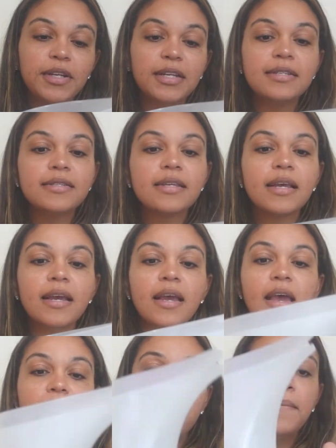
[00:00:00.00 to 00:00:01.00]
is,
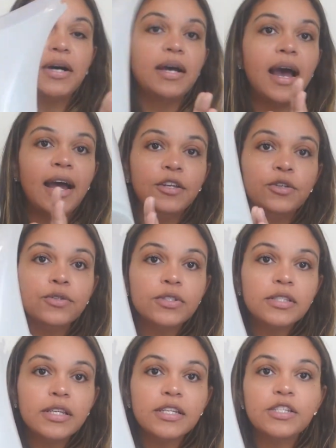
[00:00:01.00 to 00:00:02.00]
but I use
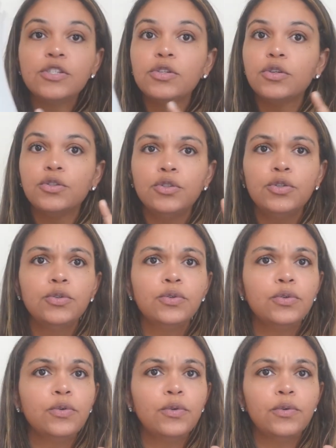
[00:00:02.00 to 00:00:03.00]
this
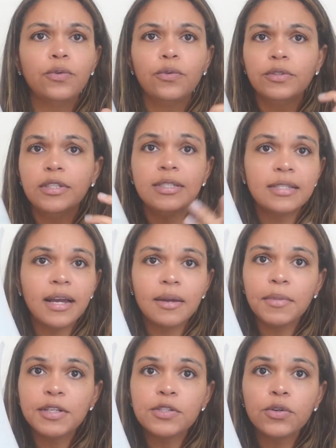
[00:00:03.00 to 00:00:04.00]
to design
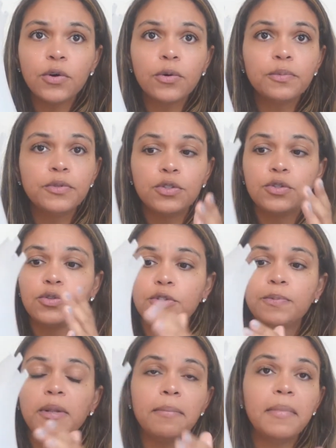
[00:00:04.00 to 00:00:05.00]
my soaps, to
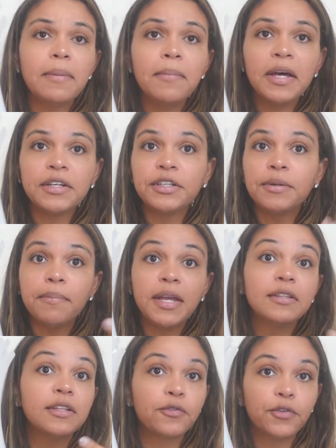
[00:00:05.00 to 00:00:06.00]
split my batter and
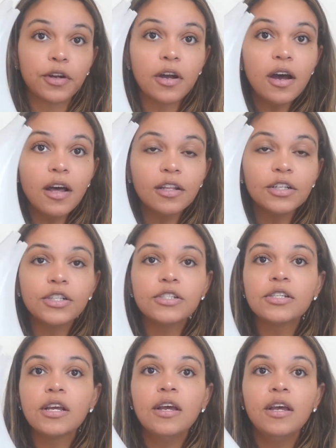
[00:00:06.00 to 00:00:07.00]
make different
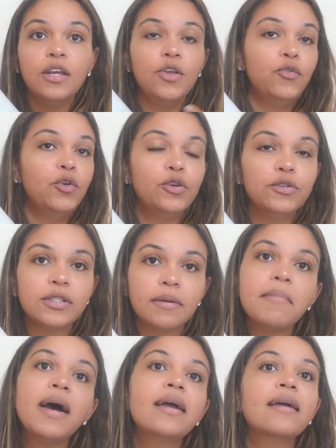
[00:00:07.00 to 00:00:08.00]
colors. If you're using
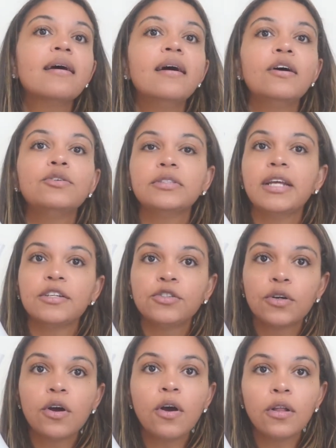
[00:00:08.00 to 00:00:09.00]
mica or
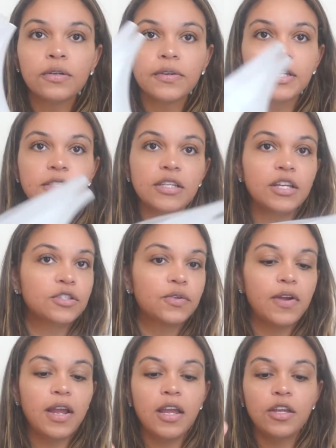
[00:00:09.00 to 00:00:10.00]
natural colorants, it's
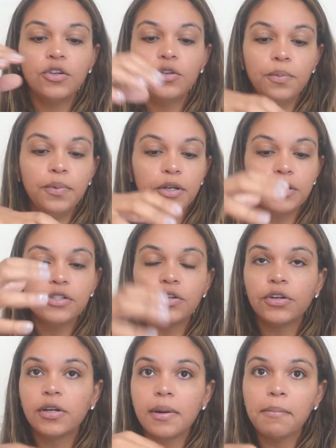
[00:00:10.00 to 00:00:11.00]
great. You put a
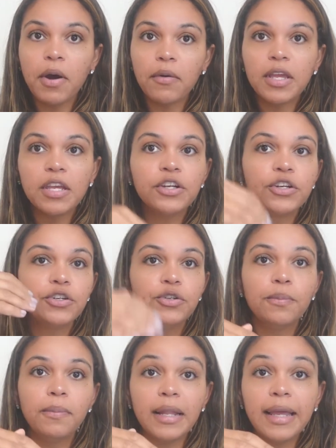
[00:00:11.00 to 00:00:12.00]
certain amount here,
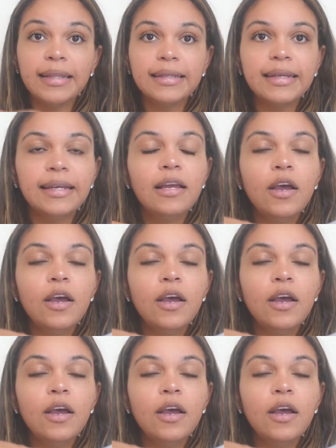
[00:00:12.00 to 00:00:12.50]
you blend it,